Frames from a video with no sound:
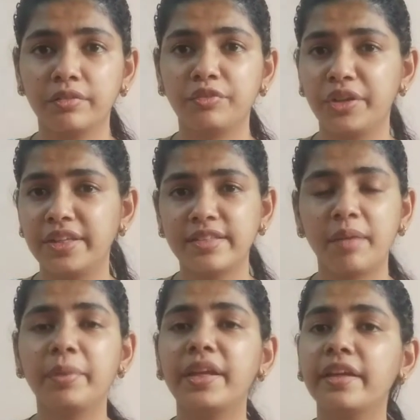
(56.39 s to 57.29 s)
for
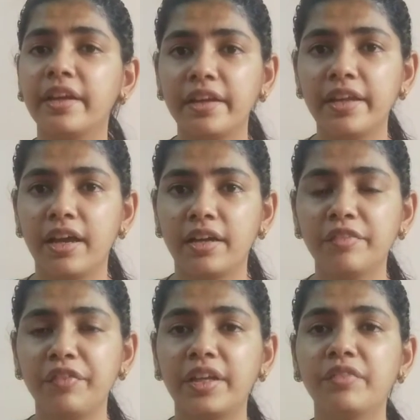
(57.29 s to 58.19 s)
example, in India,
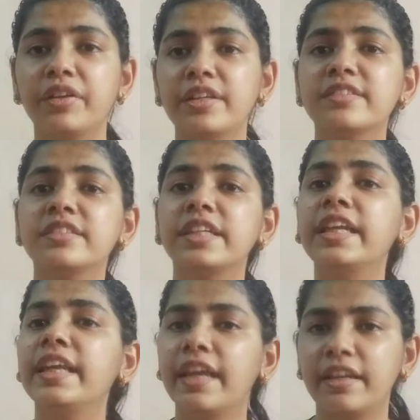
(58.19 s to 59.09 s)
if anyone is
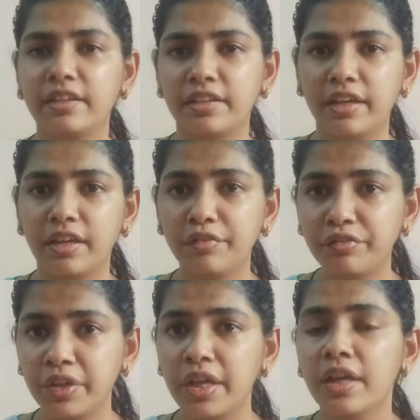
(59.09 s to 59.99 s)
stealing anything,
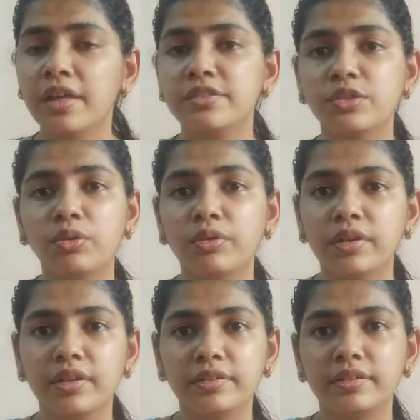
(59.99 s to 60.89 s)
if
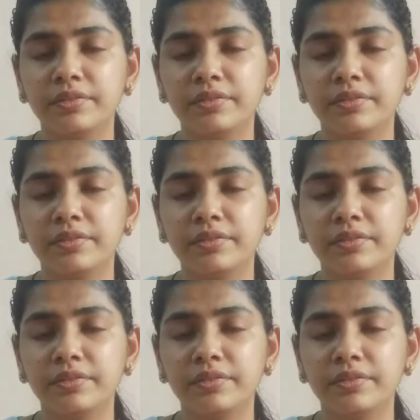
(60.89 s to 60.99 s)
so,